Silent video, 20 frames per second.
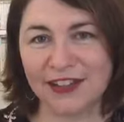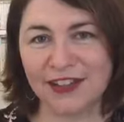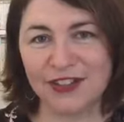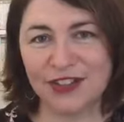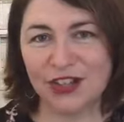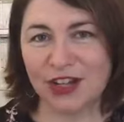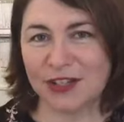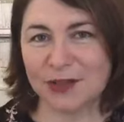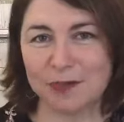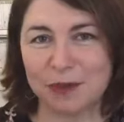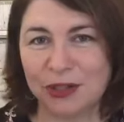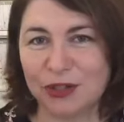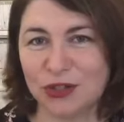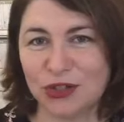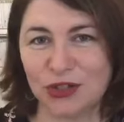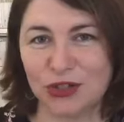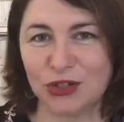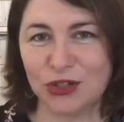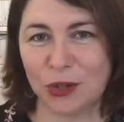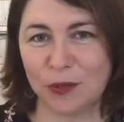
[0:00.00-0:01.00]
just because
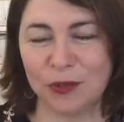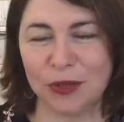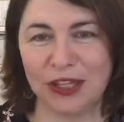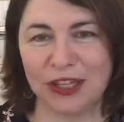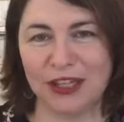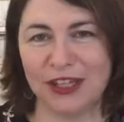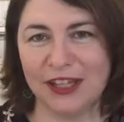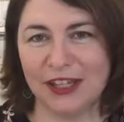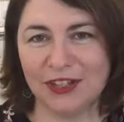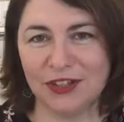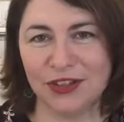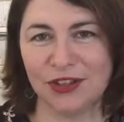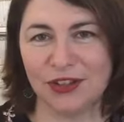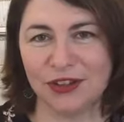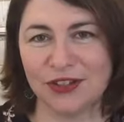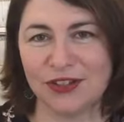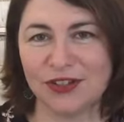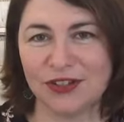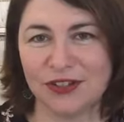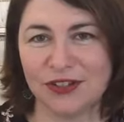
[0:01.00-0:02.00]
you're chopping it into
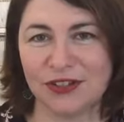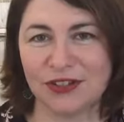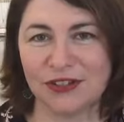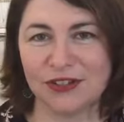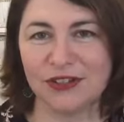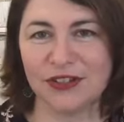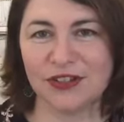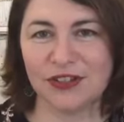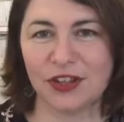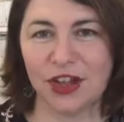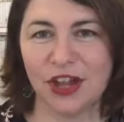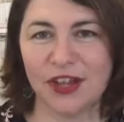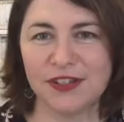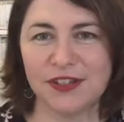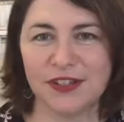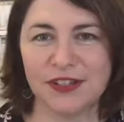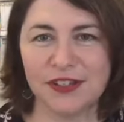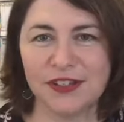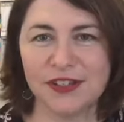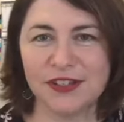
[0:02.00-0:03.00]
those
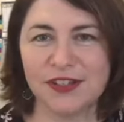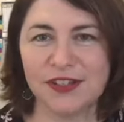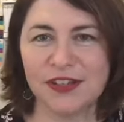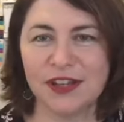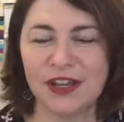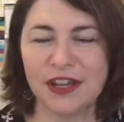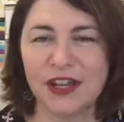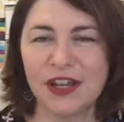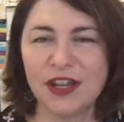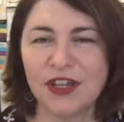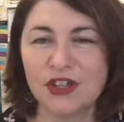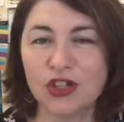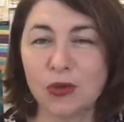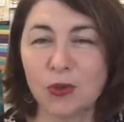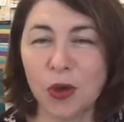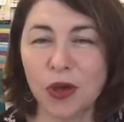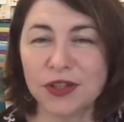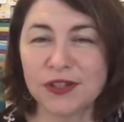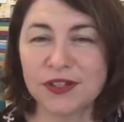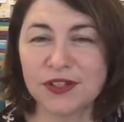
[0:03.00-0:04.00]
sizes. To
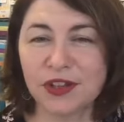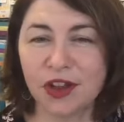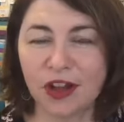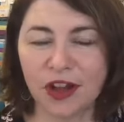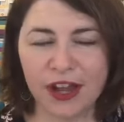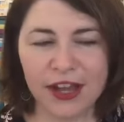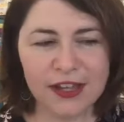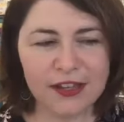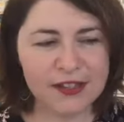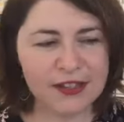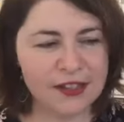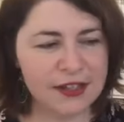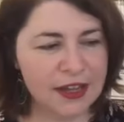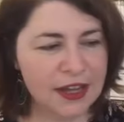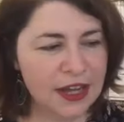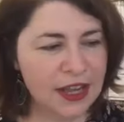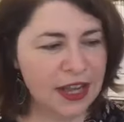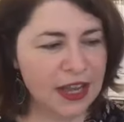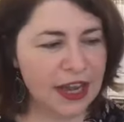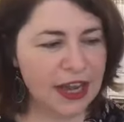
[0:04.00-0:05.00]
what size?
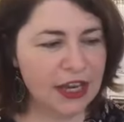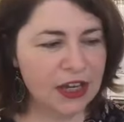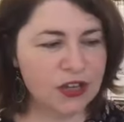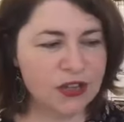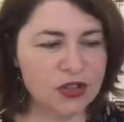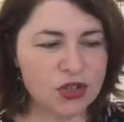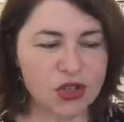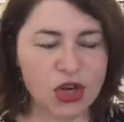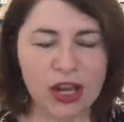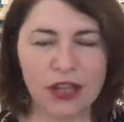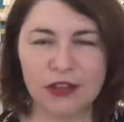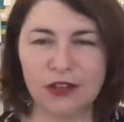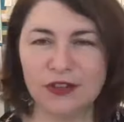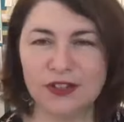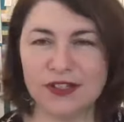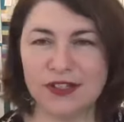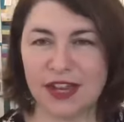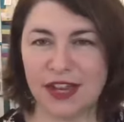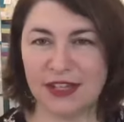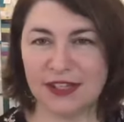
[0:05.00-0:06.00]
In Australia,
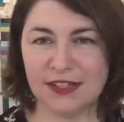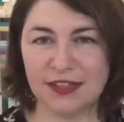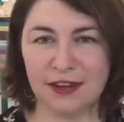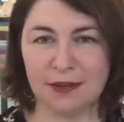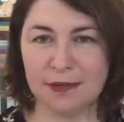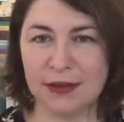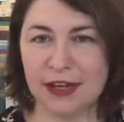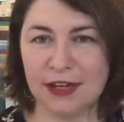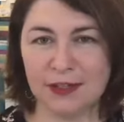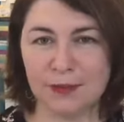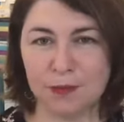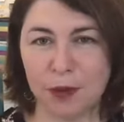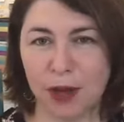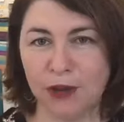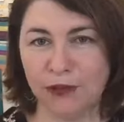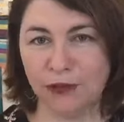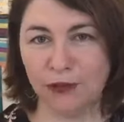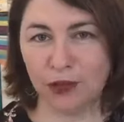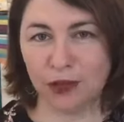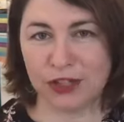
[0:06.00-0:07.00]
it's 10 centimetres by
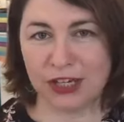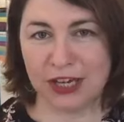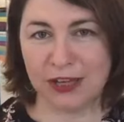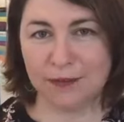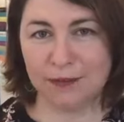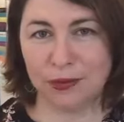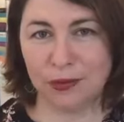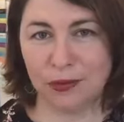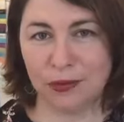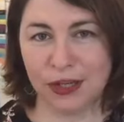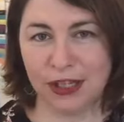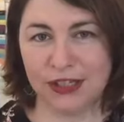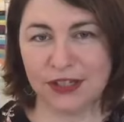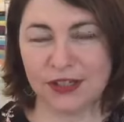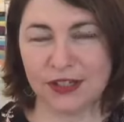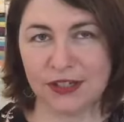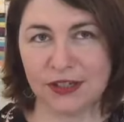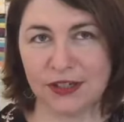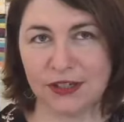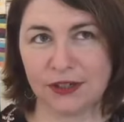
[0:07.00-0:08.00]

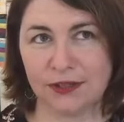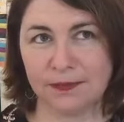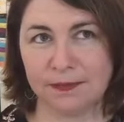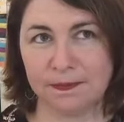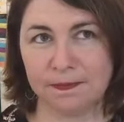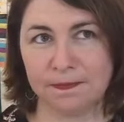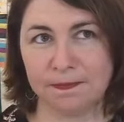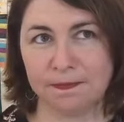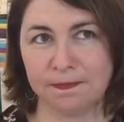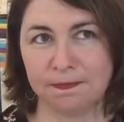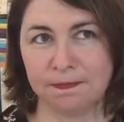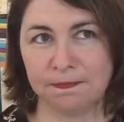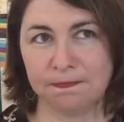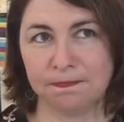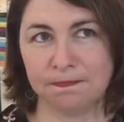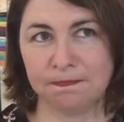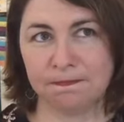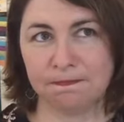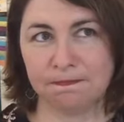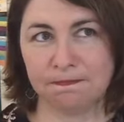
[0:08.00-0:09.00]

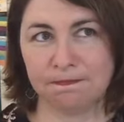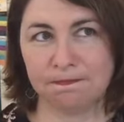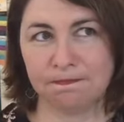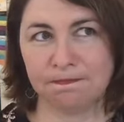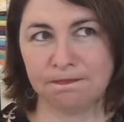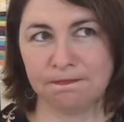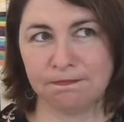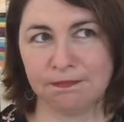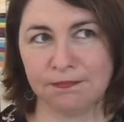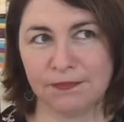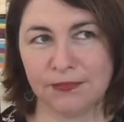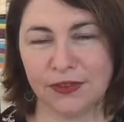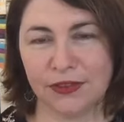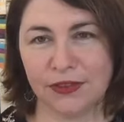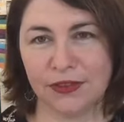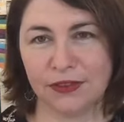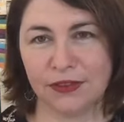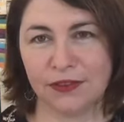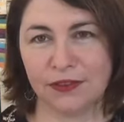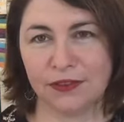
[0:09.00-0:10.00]

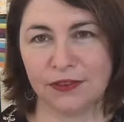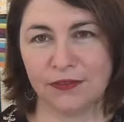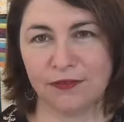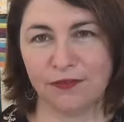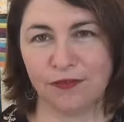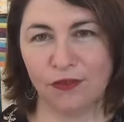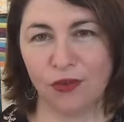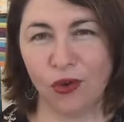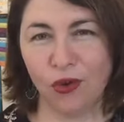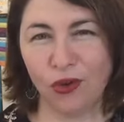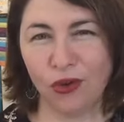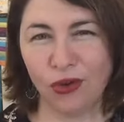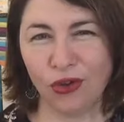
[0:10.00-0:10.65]
14.4.